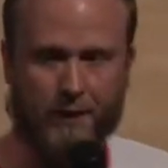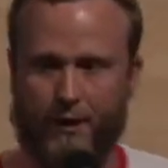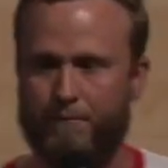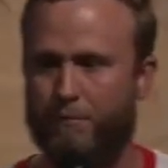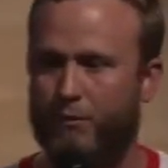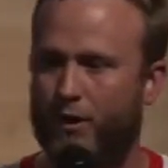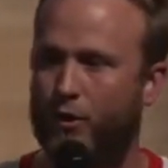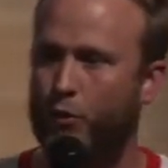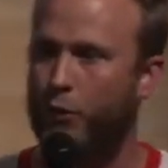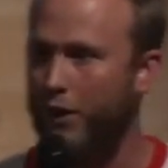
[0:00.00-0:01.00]
that
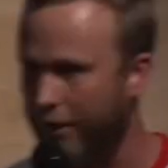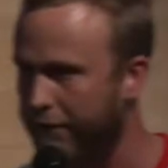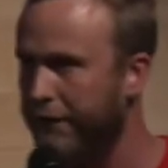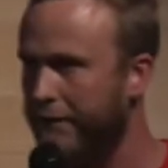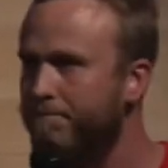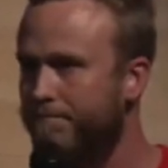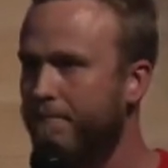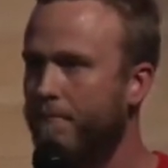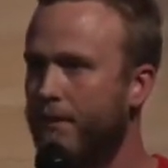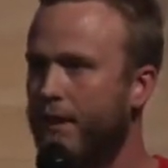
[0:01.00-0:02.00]
we're living.
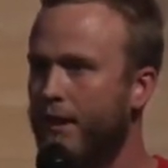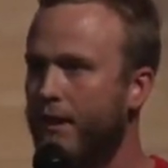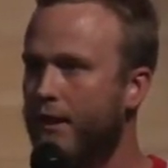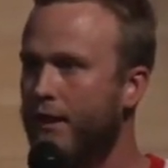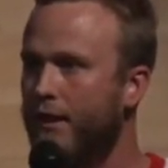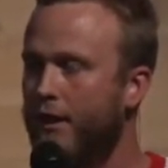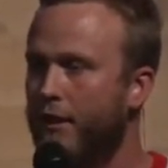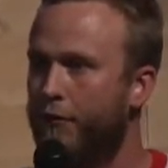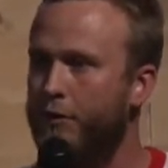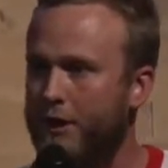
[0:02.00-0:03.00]

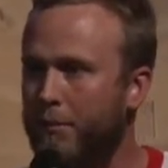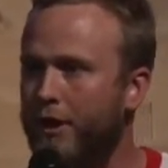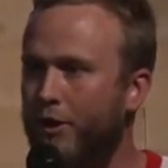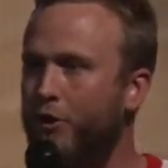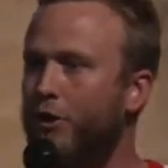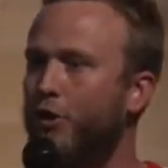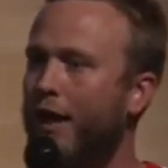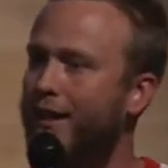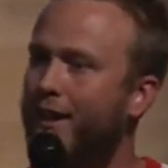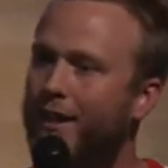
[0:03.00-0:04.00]
For some of you, you
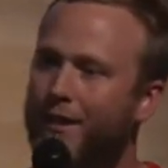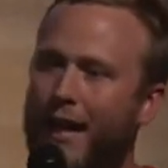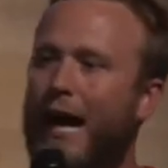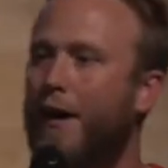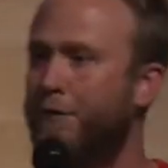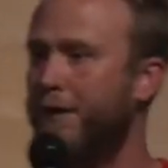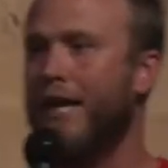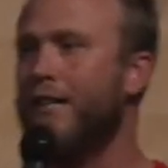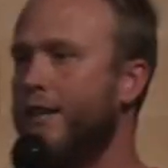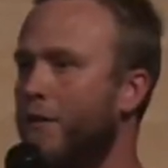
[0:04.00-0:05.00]
like kind of laugh at the
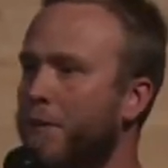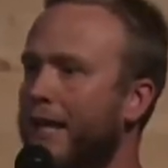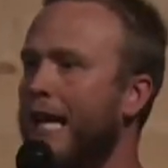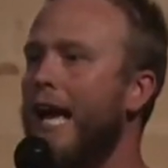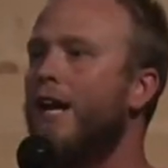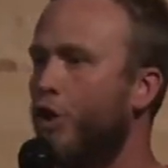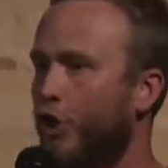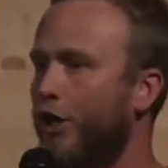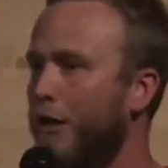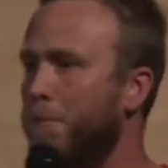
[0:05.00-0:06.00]
idea of being
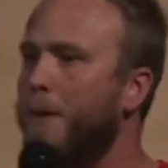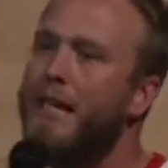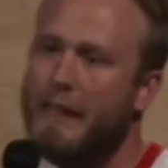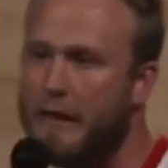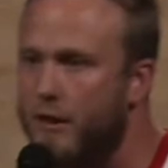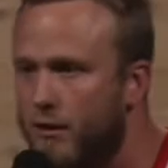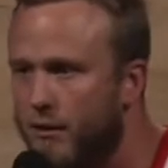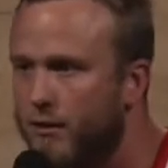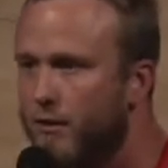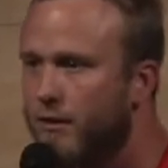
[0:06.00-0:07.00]
anchored in peace.
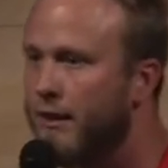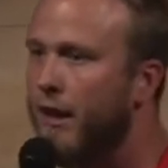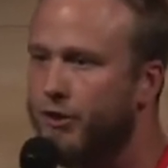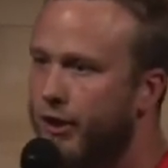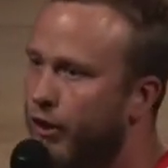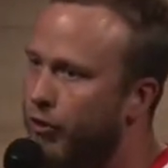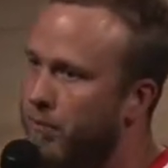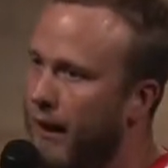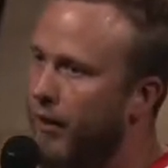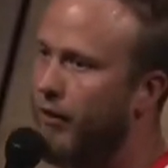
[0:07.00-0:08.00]
Sounds cute,
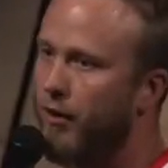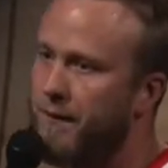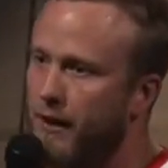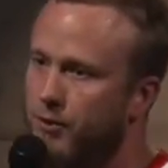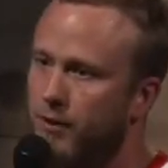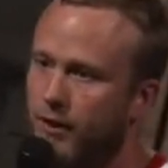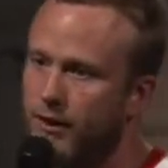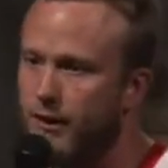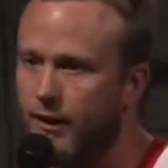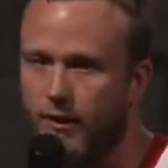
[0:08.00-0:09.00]
but I don't know if that's
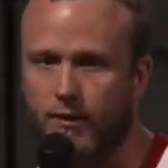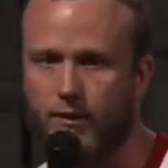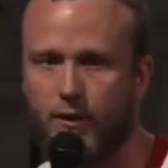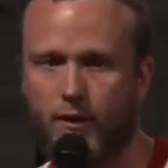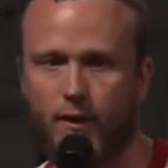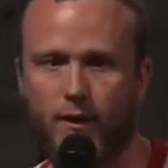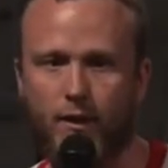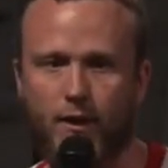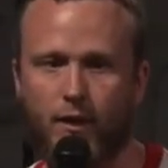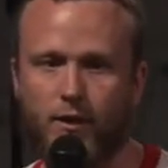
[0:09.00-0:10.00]
realistic.
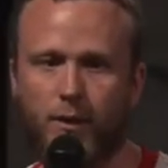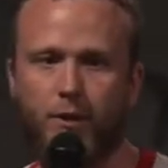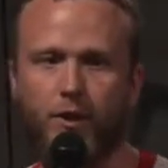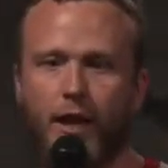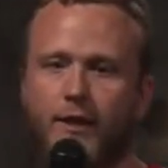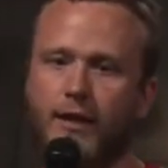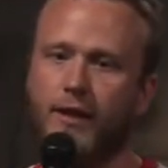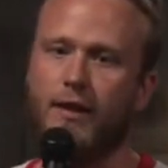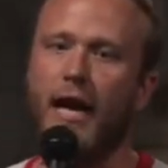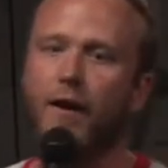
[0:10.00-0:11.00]
Some of you guys like
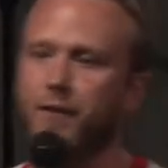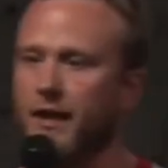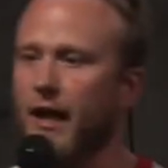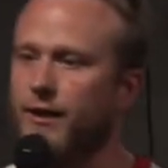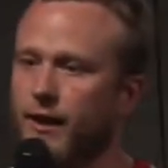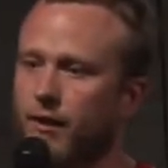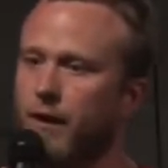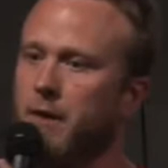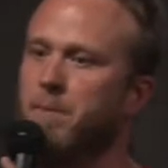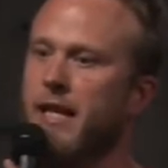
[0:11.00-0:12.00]
laugh at the idea of
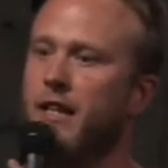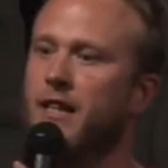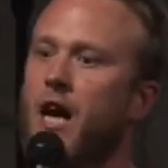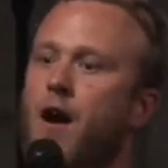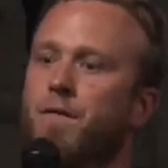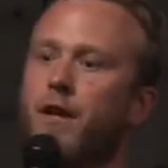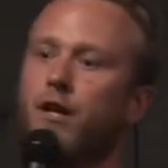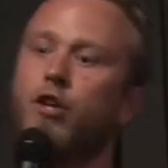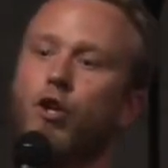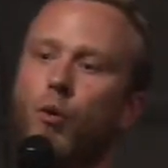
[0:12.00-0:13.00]
like being confident in
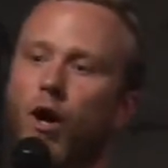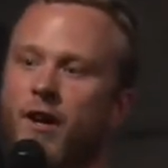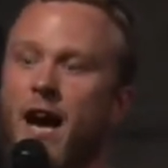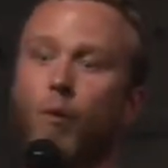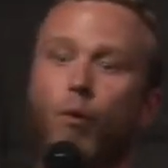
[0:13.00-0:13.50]
who you are, not